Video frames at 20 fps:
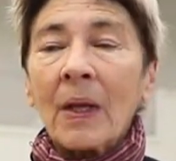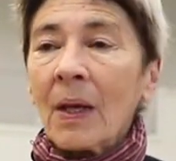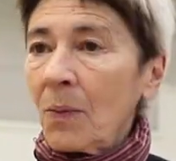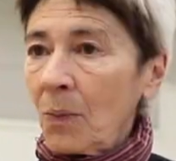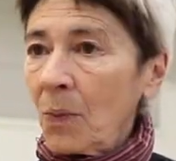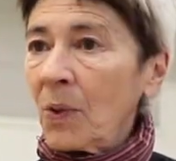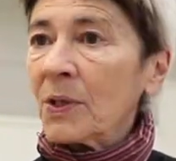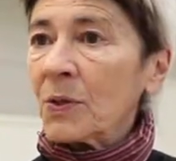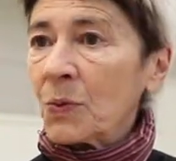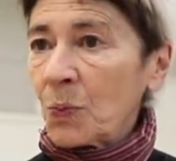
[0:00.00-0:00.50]

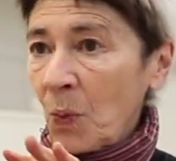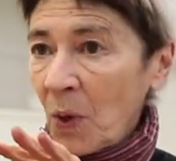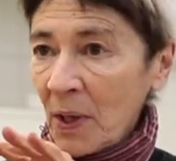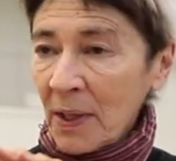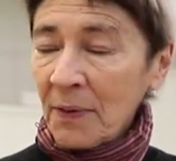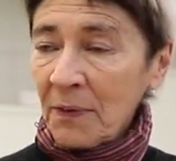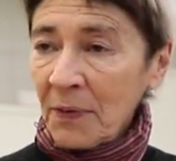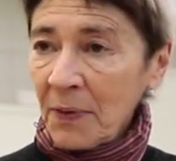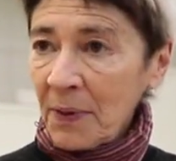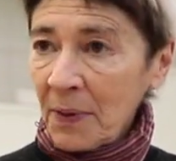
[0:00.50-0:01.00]
was
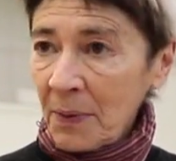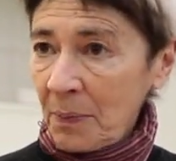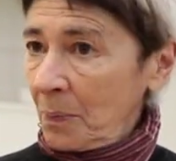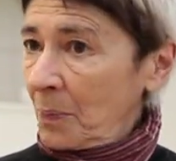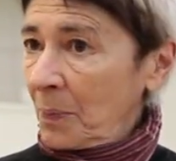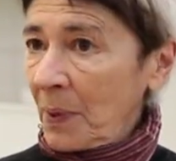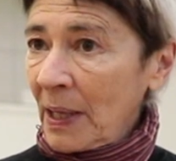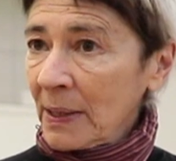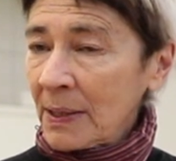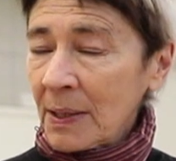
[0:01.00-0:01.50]
one of the
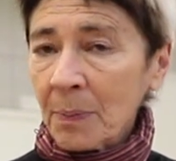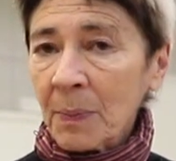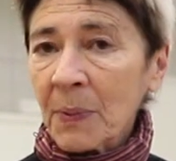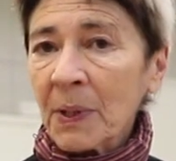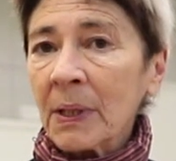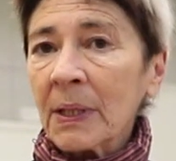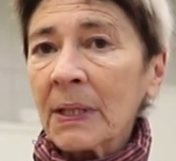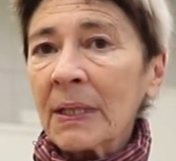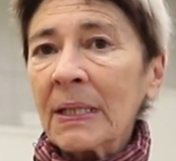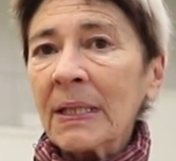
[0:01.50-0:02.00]

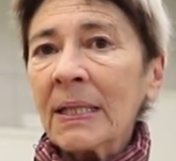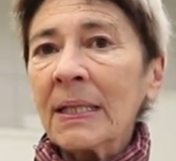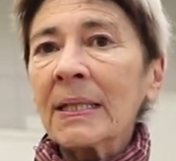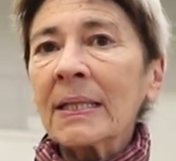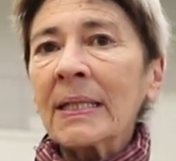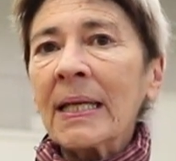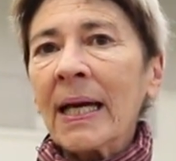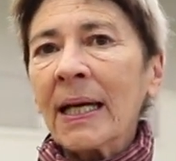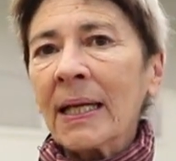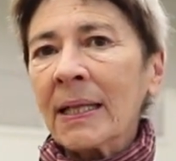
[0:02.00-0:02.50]

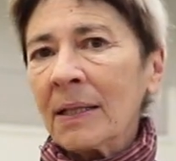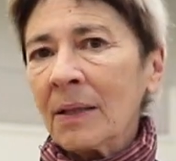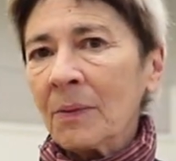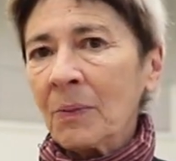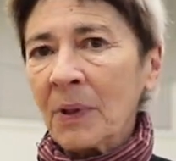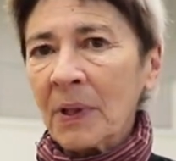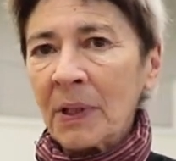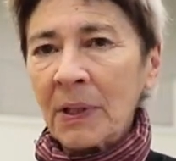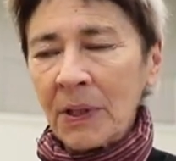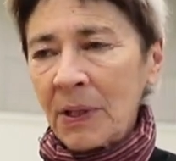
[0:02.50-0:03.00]
possibilities, and a
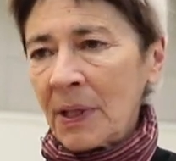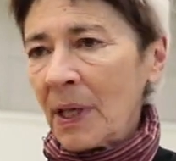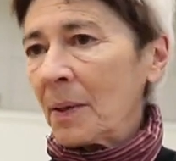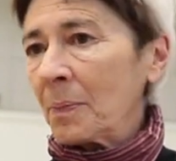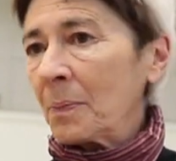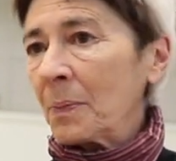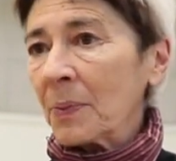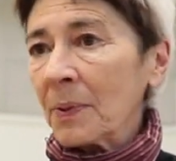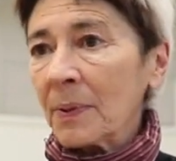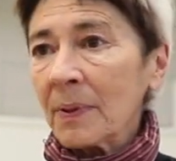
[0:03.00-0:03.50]
workshop,
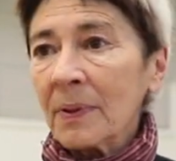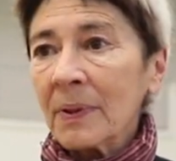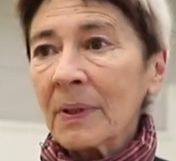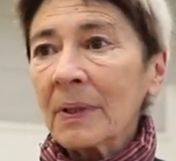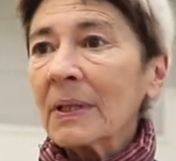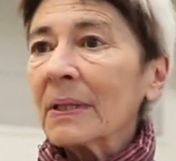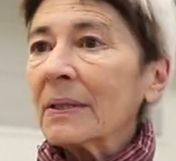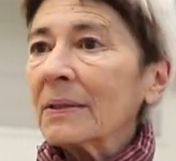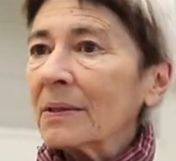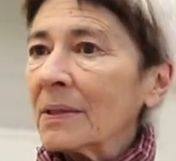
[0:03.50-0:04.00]

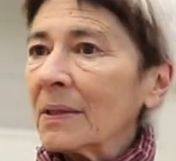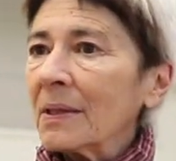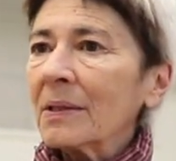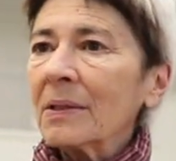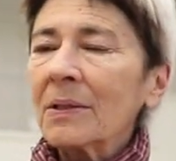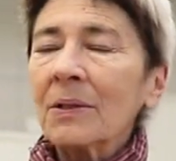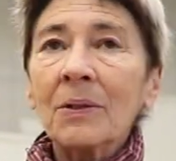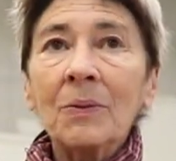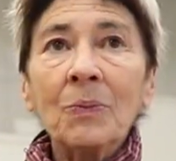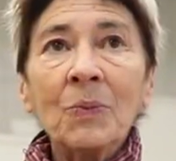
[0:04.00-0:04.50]

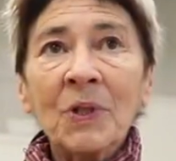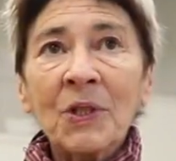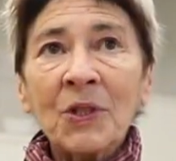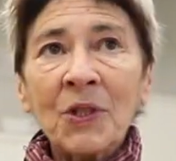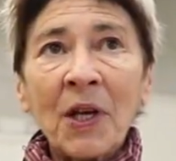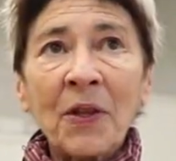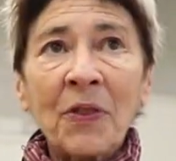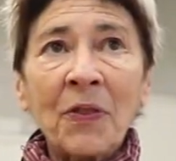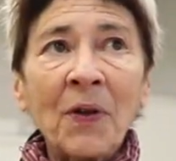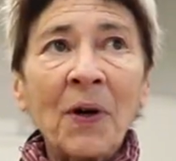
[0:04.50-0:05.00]
which
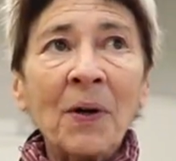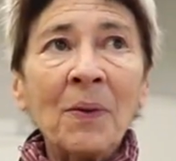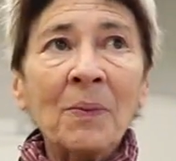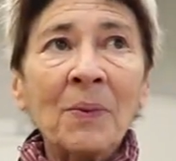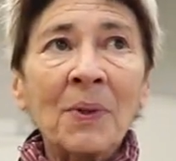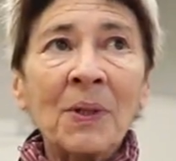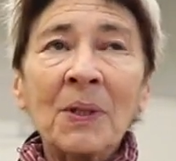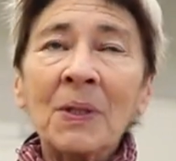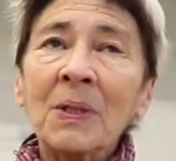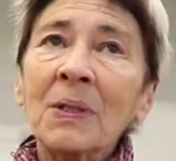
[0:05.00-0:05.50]
I thought
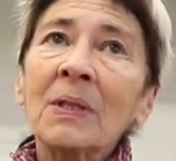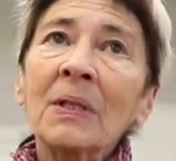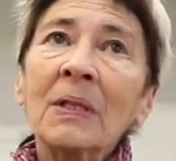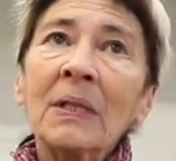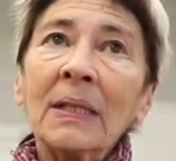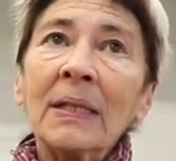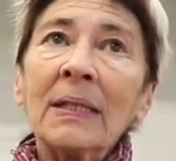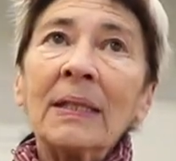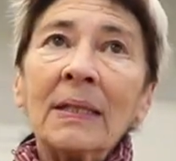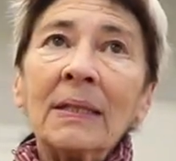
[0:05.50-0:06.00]
was
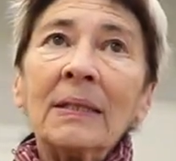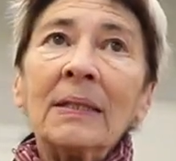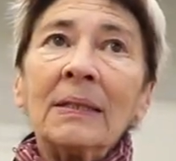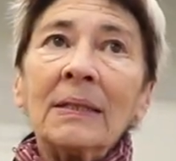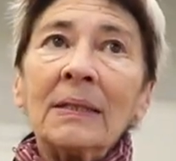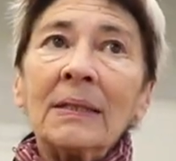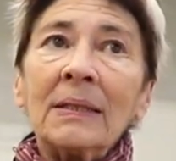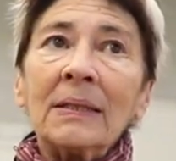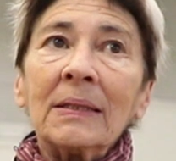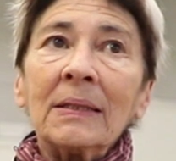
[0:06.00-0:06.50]

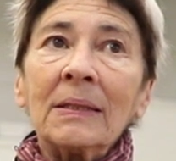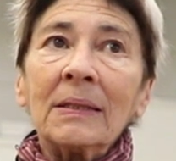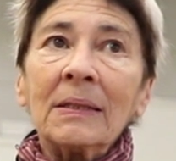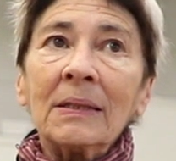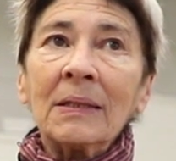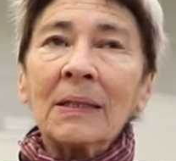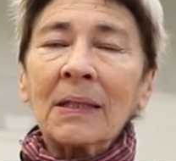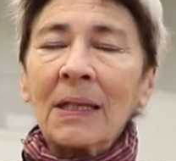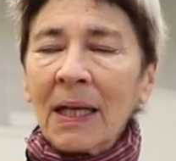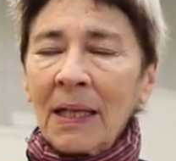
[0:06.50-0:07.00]

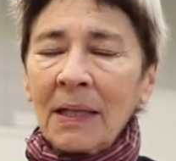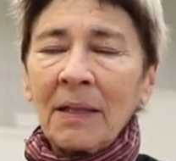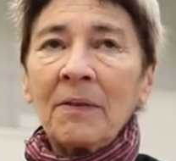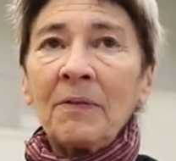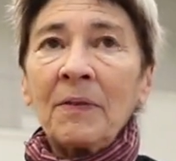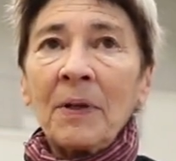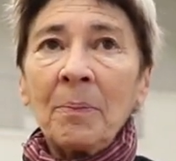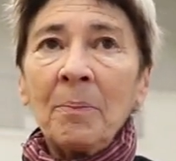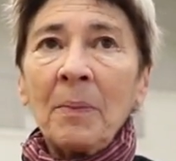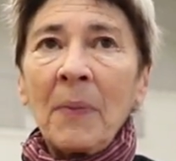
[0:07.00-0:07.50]
kind
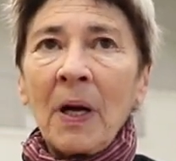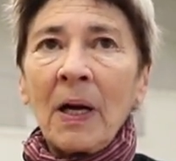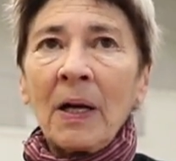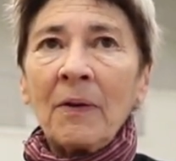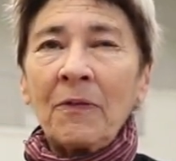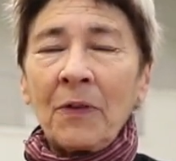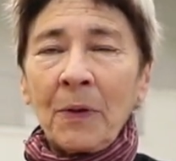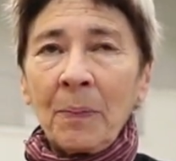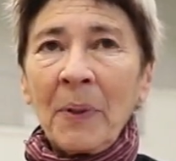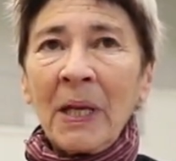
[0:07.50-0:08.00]
of,
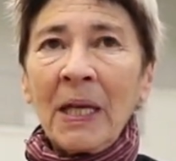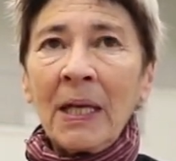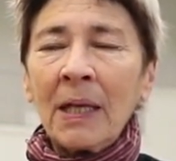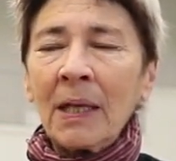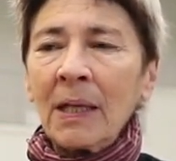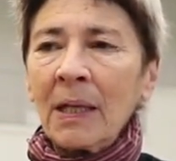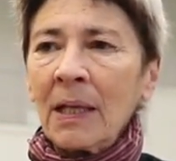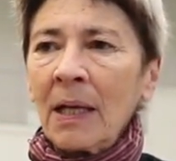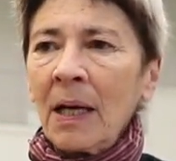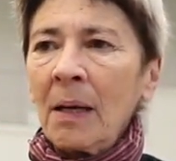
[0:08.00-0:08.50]
for me,
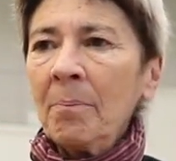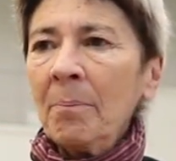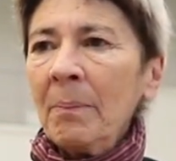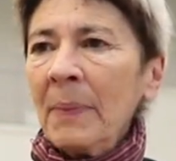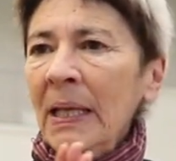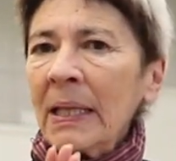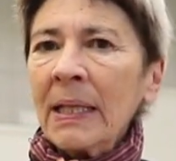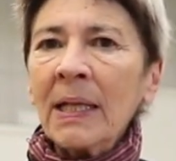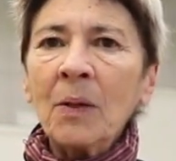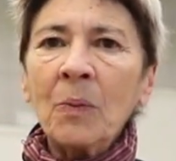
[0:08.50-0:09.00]
a
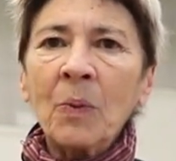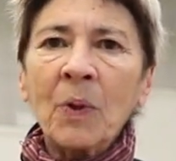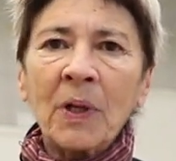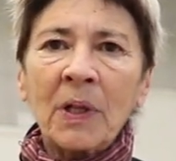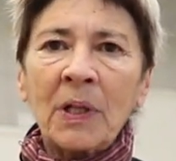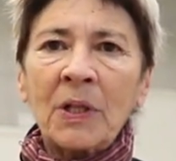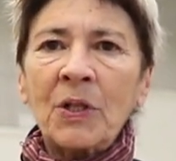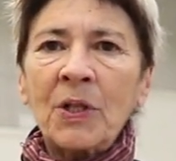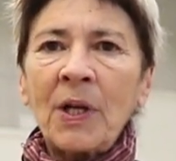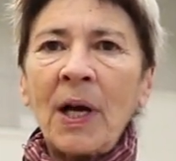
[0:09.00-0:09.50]
mini
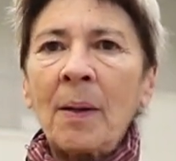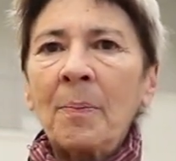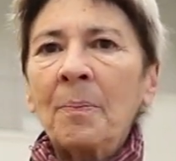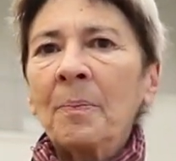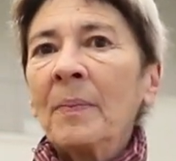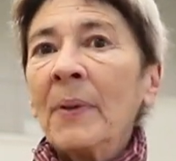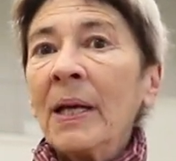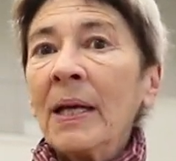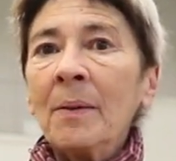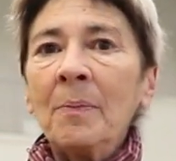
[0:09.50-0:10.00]
workshop.
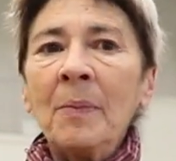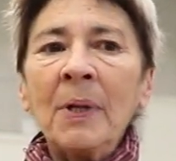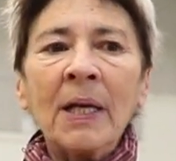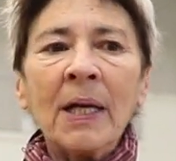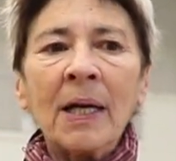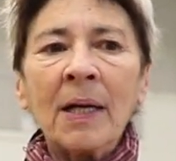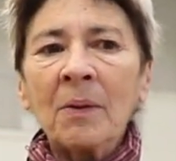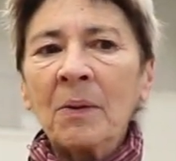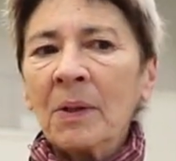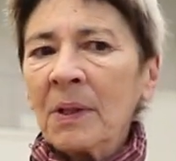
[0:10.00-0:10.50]
Maybe
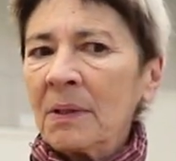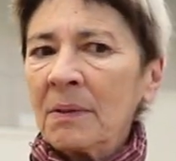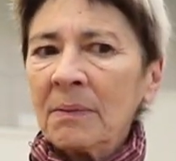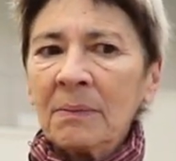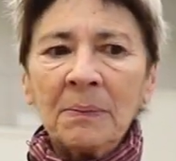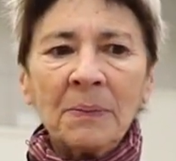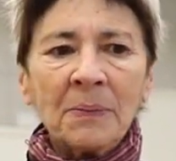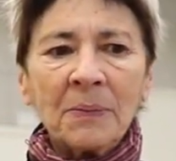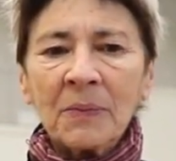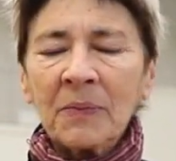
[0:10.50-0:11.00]
I would
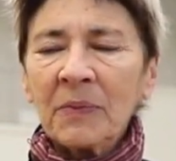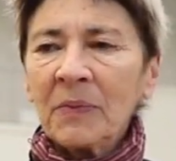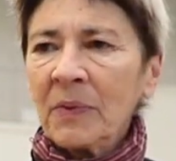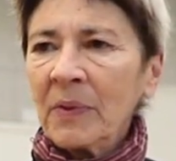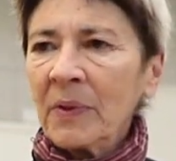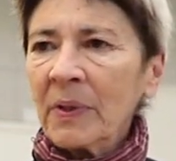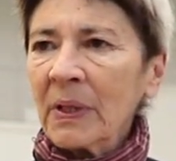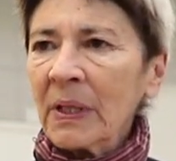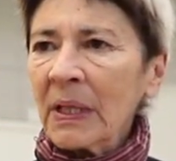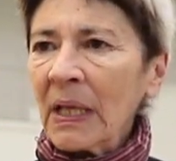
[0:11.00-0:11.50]

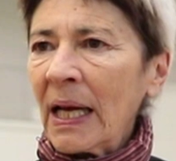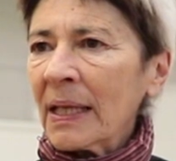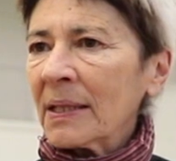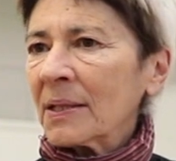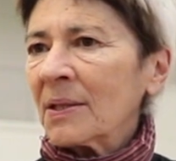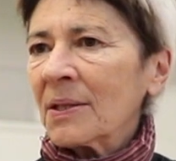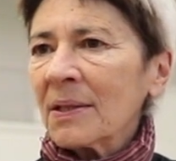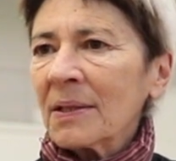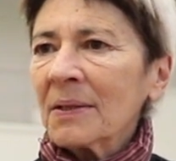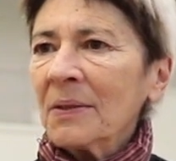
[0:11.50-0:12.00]
not
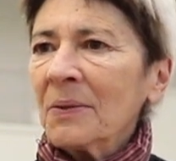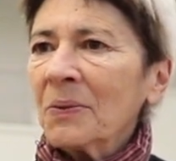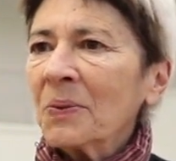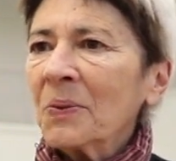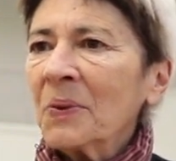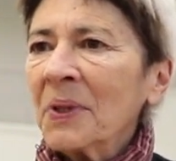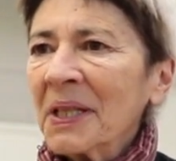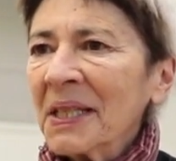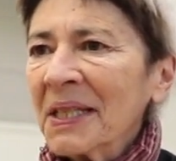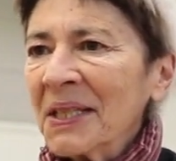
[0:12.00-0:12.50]

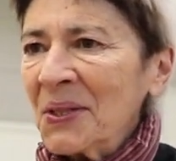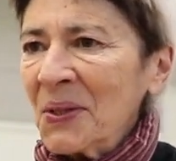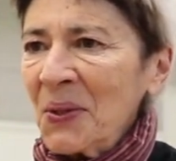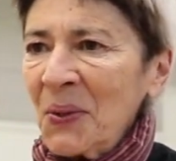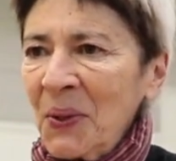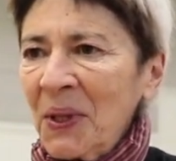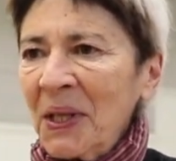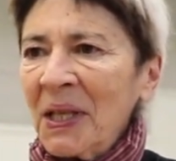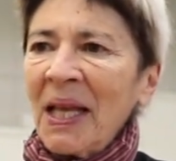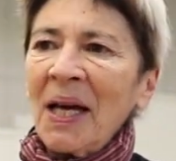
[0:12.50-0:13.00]
really
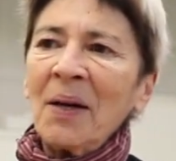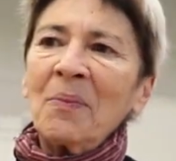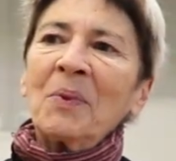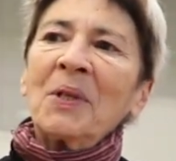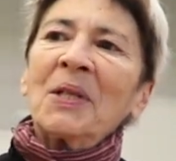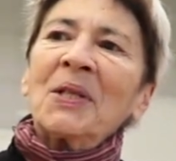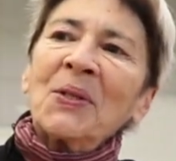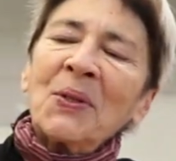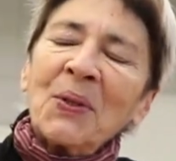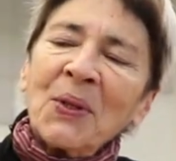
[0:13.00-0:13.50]
do a
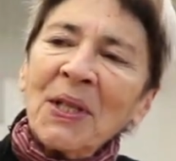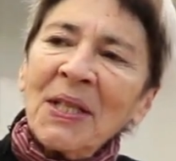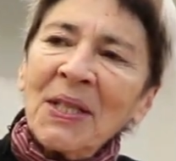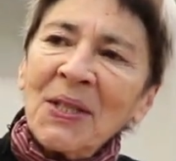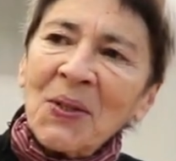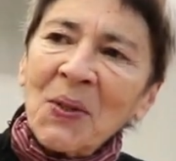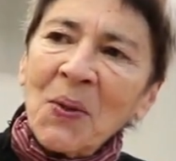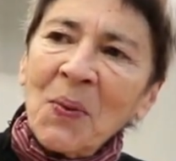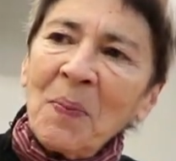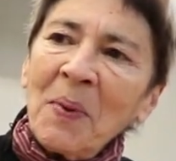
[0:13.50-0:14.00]
laboratory
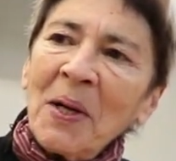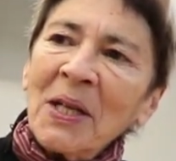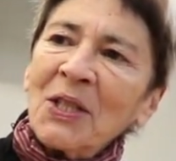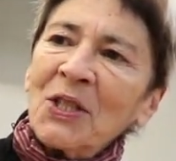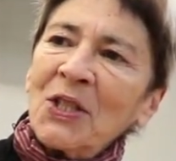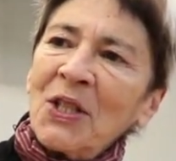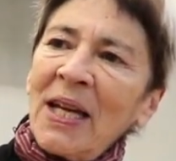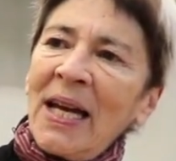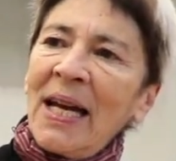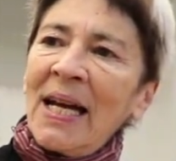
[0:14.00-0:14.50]
so
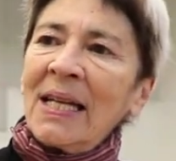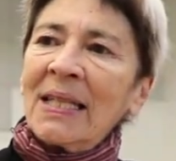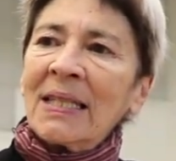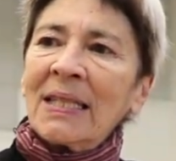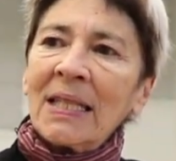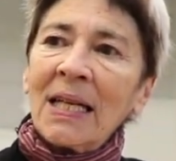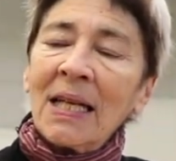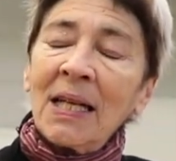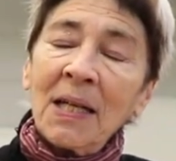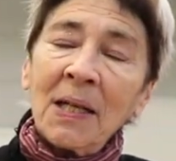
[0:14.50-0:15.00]
much
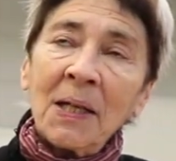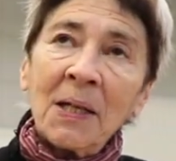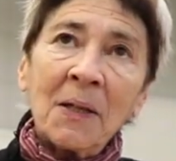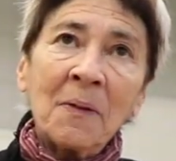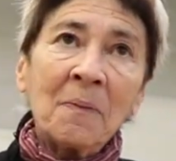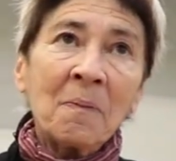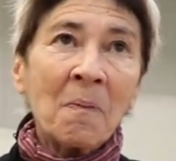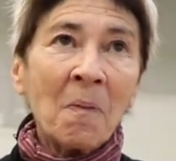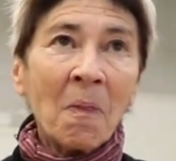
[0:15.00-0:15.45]
as I